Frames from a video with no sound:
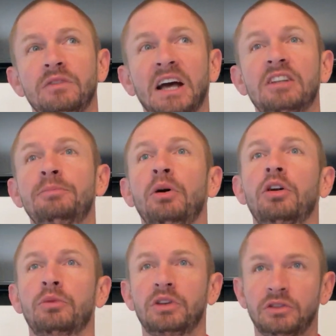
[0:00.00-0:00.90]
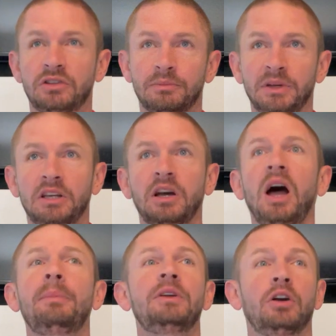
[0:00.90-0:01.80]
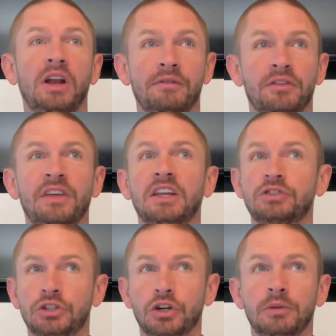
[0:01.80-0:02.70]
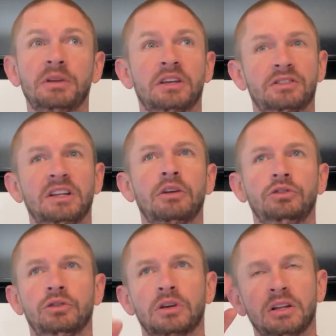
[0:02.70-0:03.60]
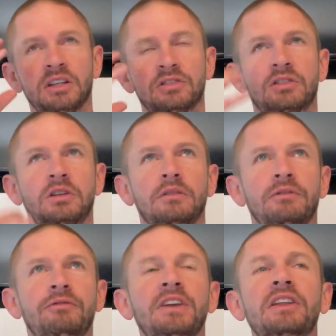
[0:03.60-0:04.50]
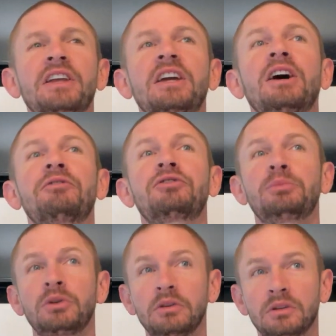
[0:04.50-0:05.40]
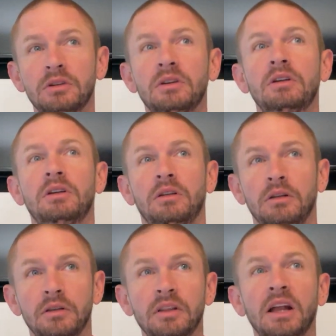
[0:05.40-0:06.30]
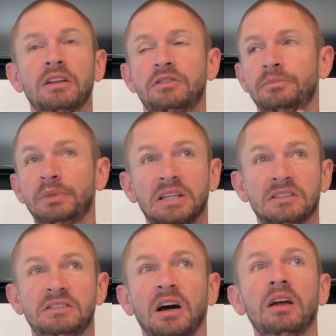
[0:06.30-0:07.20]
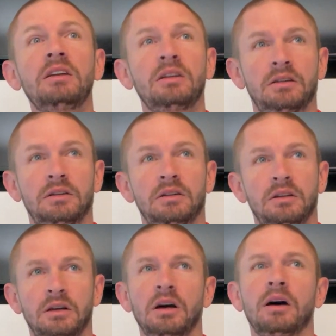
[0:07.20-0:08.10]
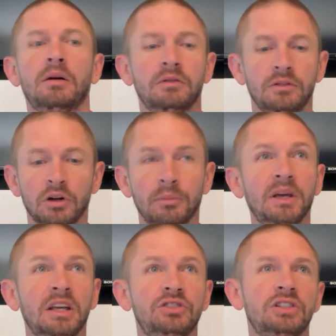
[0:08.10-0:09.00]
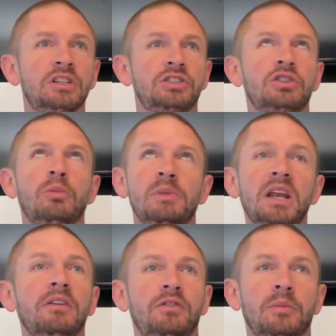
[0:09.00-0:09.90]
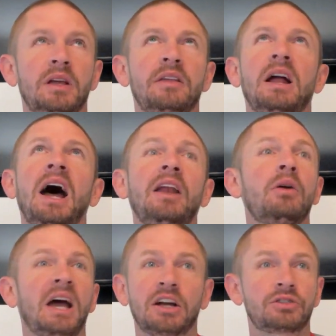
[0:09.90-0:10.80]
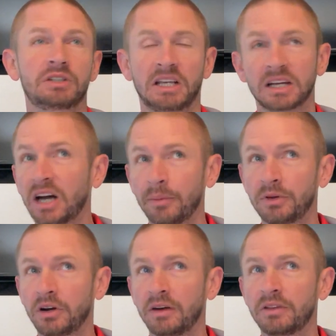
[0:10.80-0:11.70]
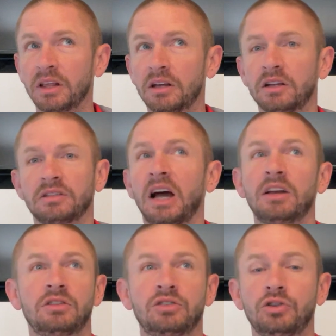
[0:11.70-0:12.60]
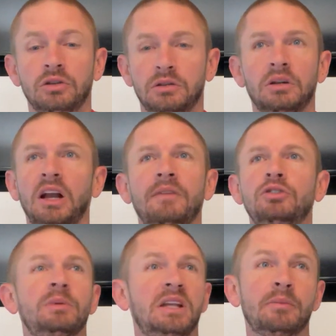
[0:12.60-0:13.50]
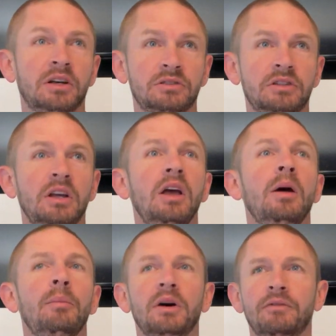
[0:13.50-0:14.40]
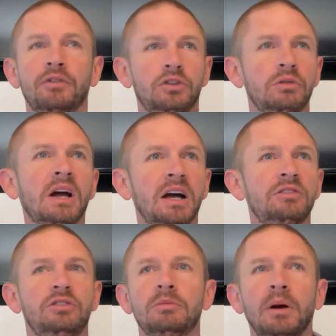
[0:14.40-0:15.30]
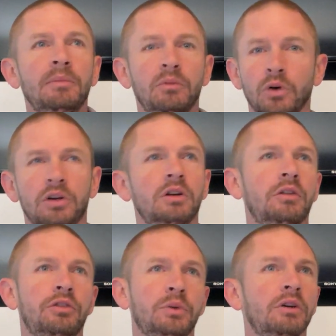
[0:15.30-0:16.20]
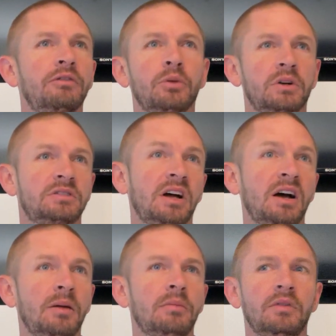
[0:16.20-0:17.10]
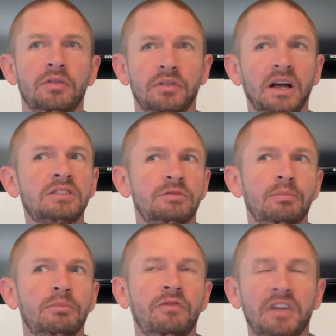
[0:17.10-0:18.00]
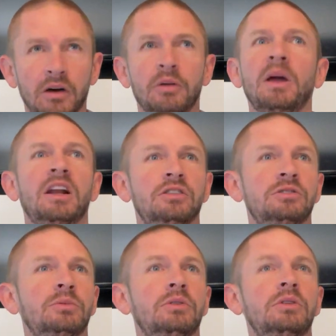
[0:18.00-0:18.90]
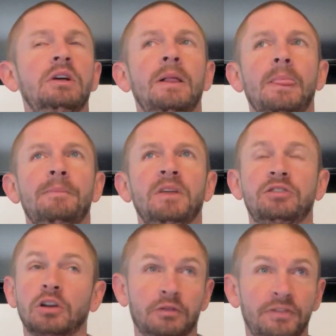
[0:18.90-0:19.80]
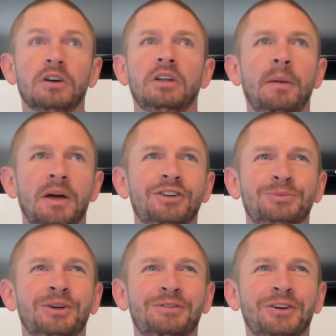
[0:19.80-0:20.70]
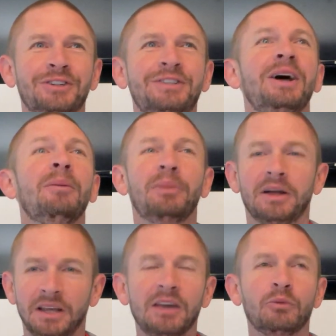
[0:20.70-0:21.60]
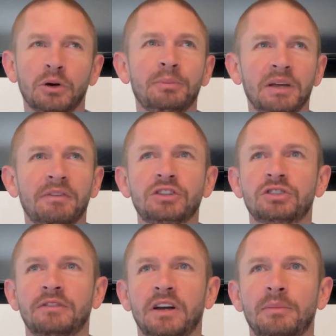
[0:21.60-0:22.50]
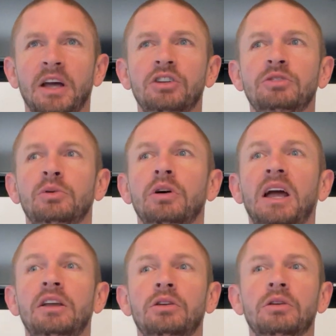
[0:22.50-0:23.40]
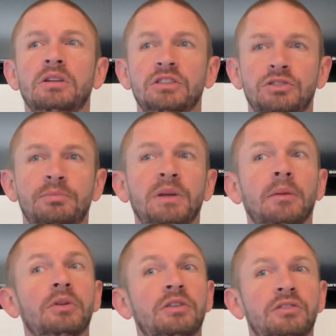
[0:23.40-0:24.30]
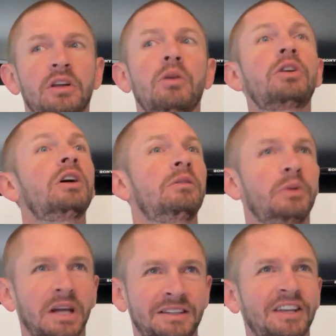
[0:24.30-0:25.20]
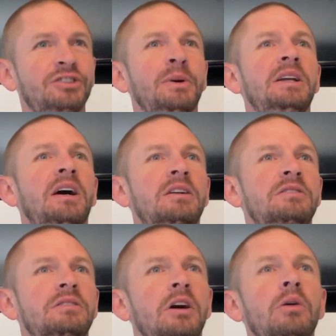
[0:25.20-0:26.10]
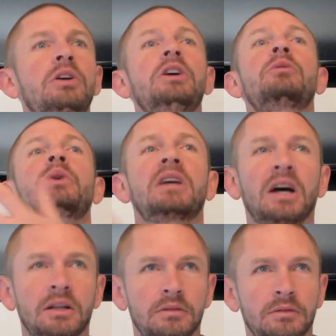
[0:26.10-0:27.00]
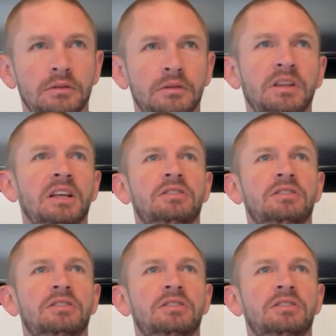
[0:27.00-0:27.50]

That's part of the reason to be copied on everything is good because now you're at least feeling comfortable that it's being done. Me, she does so many for me that I don't actually get copied on everything because I'd have too many emails. But for you guys, you might be working on 3 or 4 at a time. That's very manageable. It's going to feel not manageable at first, but it will be eventually very manageable. And you're at least being able to see, oh, good, we got the HOA docs. Oh, good, we got this.